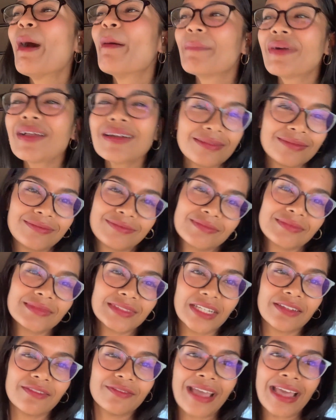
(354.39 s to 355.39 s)
but
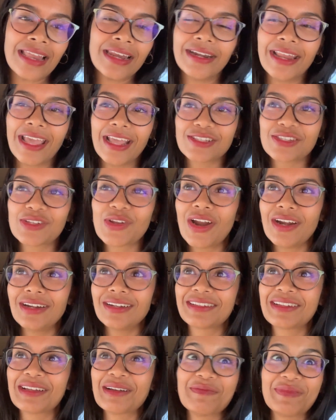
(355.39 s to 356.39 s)
valid, it's not
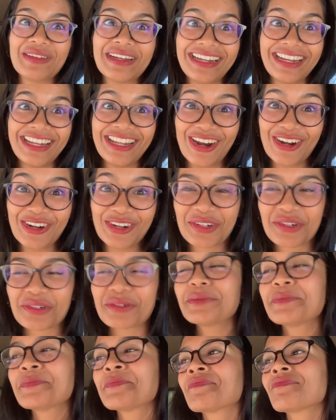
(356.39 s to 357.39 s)
completely
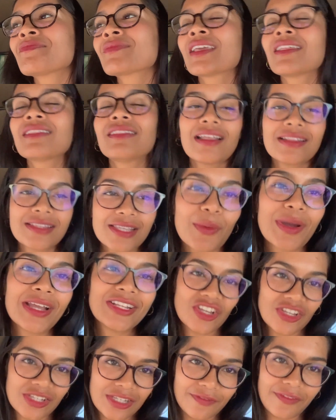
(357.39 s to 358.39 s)
untrue. That's how I
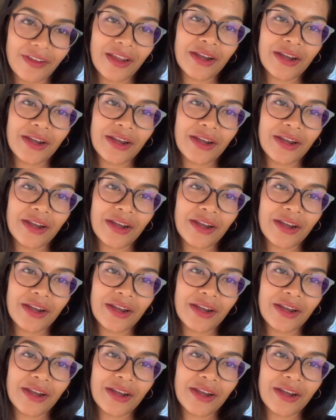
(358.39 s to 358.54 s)
justify